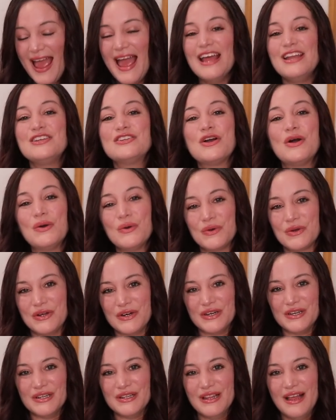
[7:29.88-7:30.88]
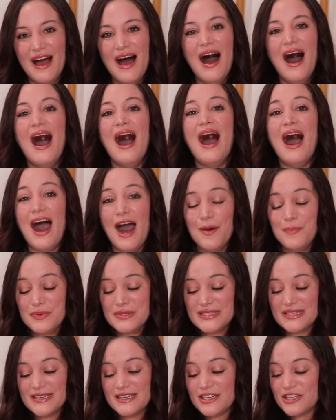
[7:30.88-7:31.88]
and total
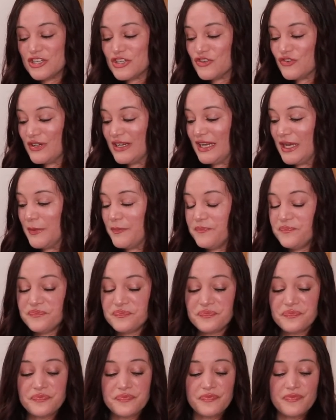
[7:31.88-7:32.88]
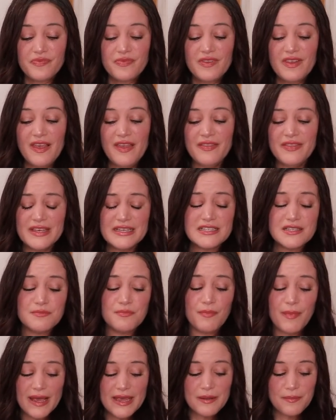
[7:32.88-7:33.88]
opposite extreme. This
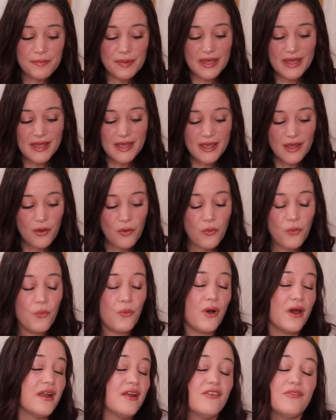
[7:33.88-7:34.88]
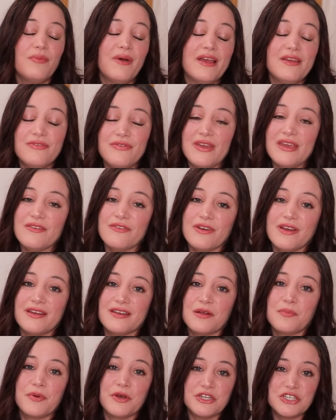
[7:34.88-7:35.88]
might be one of my
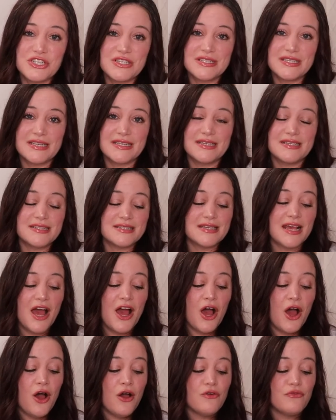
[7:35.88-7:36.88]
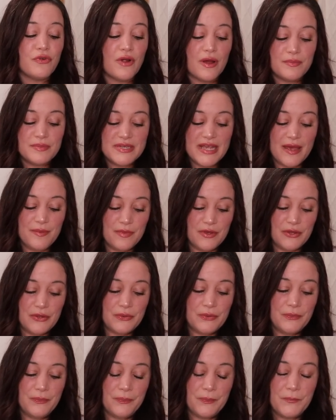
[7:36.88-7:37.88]
favorite purchases from
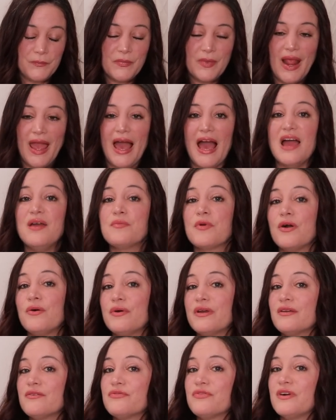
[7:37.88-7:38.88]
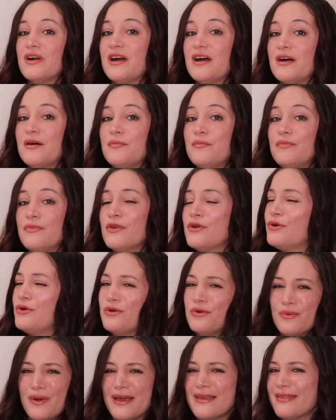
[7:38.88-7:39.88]
Temu. I'm going from who
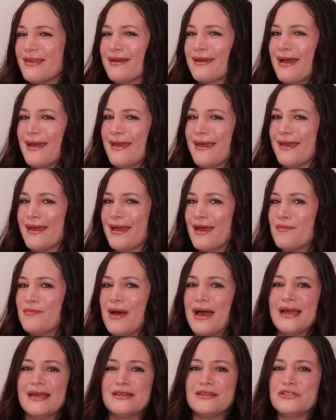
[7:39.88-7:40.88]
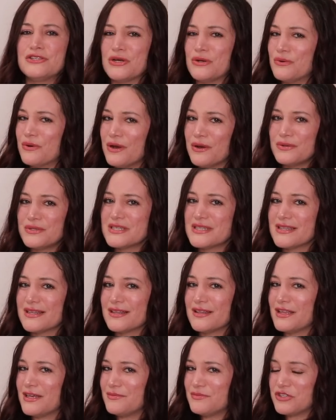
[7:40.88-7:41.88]
do I think I am, I don't go to the
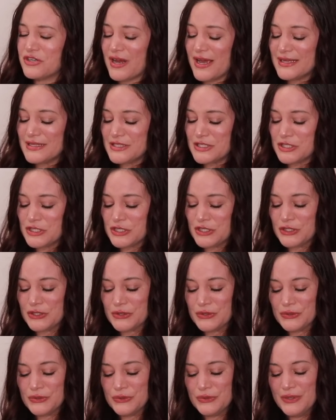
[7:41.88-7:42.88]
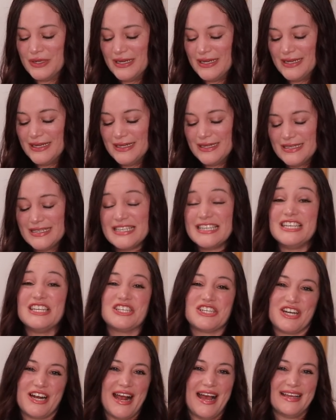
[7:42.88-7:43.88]
club dress, to
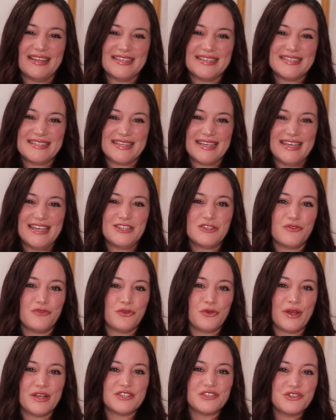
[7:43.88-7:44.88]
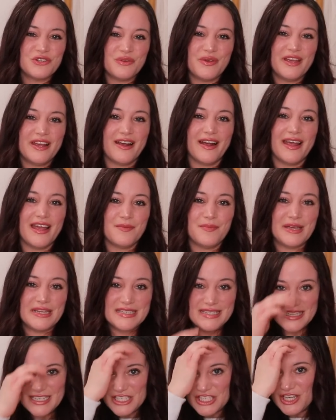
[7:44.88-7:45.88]
teacher Allison. So if you guys are new here, I am a
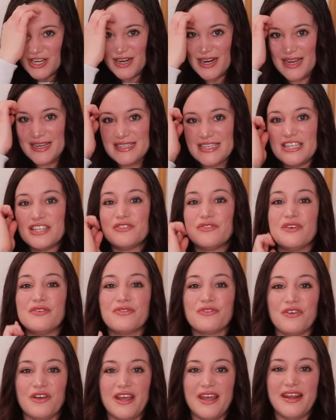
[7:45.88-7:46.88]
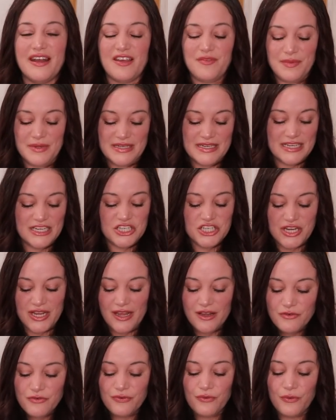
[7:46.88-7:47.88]
teacher. I teach fifth grade. I've been
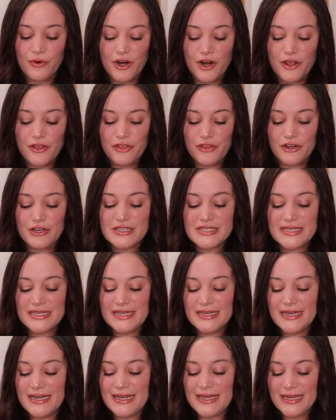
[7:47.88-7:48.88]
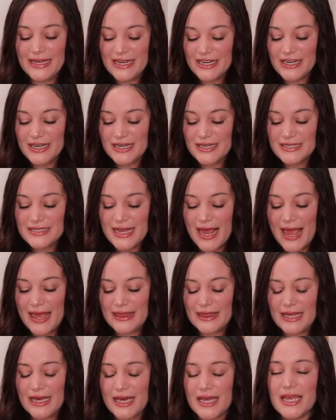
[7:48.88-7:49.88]
teaching for 13 years and
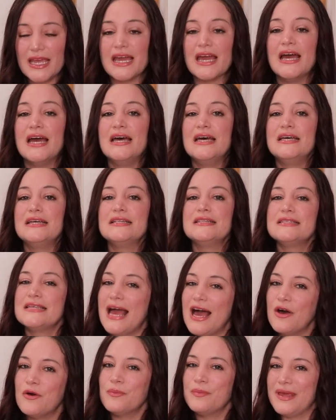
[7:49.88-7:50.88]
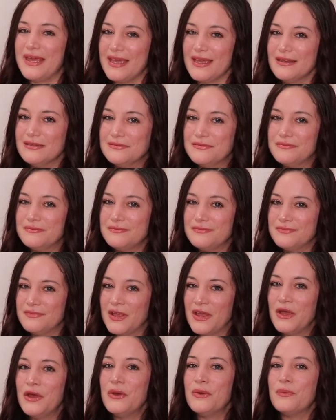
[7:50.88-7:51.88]
like, tell me,
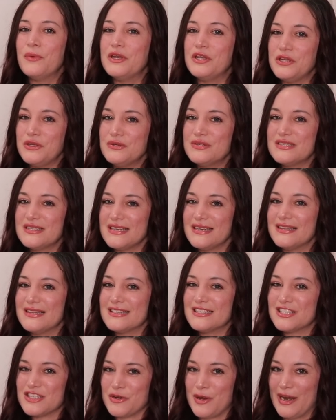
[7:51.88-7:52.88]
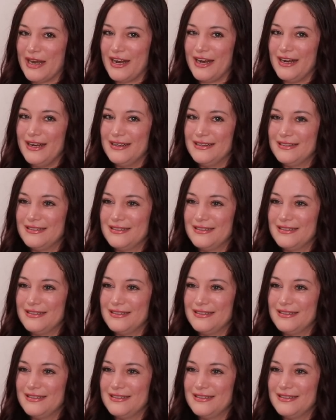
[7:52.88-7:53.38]
when you see this sweater,